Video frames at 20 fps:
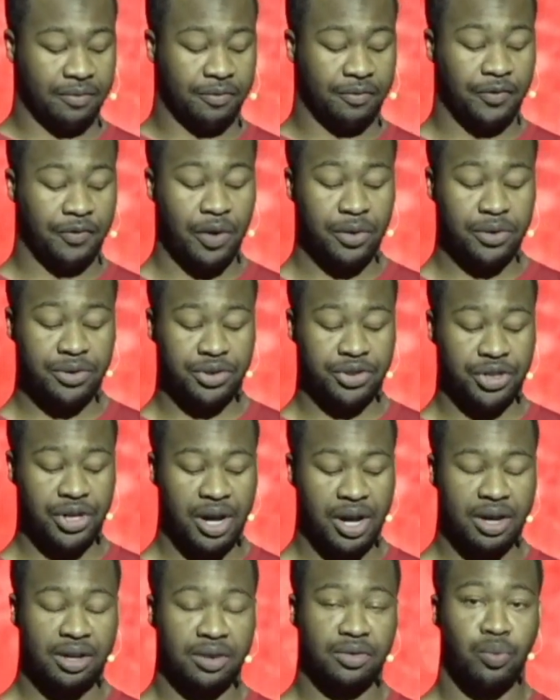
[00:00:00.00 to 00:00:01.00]
1
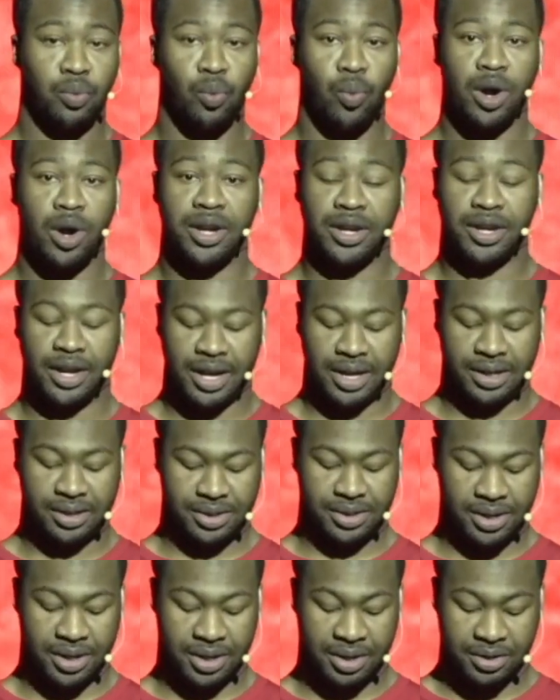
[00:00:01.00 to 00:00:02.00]
John 1:9
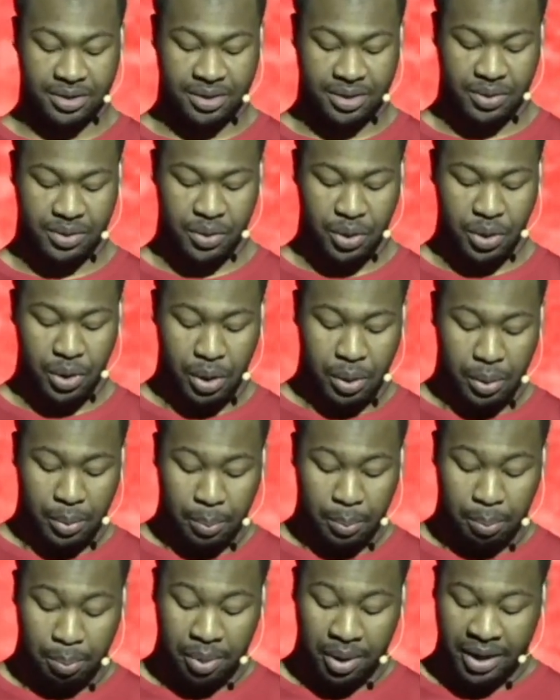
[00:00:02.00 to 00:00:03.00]
says,
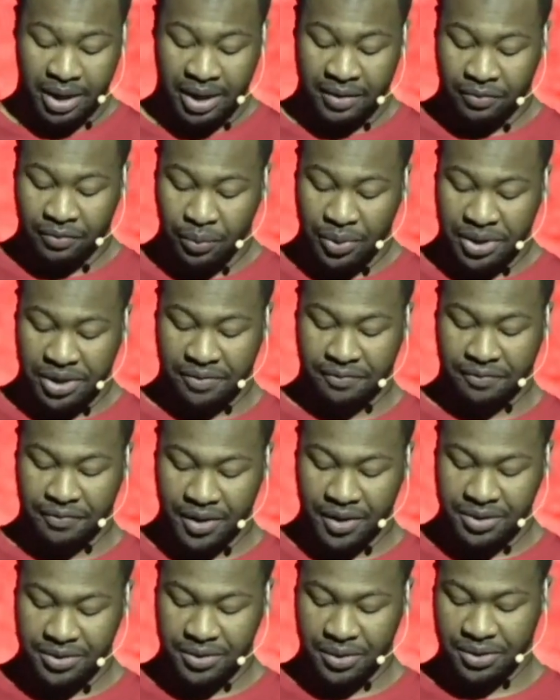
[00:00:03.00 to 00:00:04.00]
"But if we
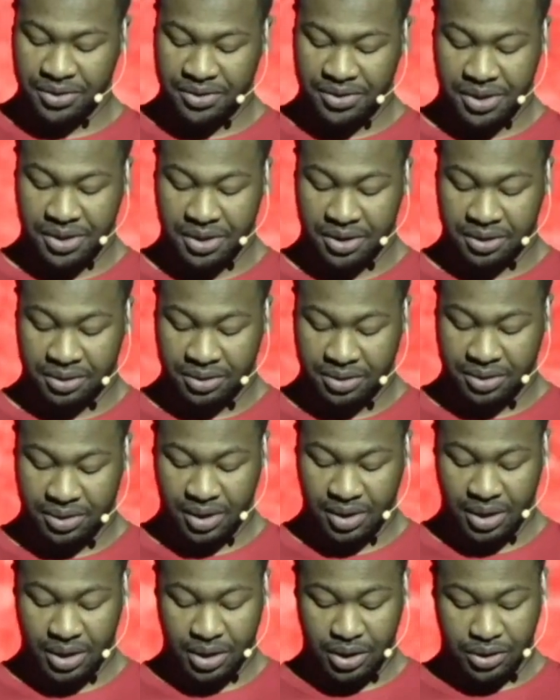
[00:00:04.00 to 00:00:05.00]
confess our sins
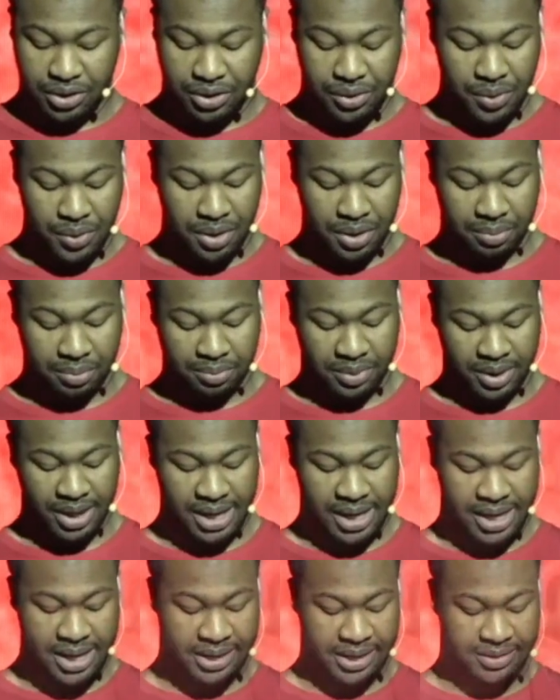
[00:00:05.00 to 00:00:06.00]
to him,
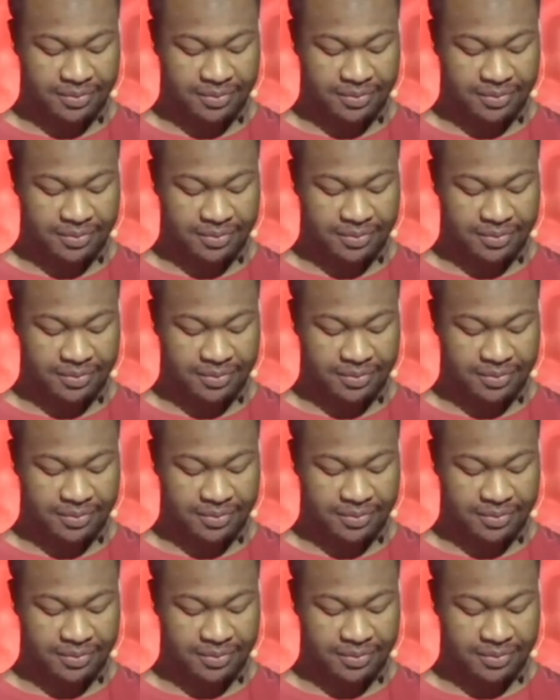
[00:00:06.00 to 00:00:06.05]
he is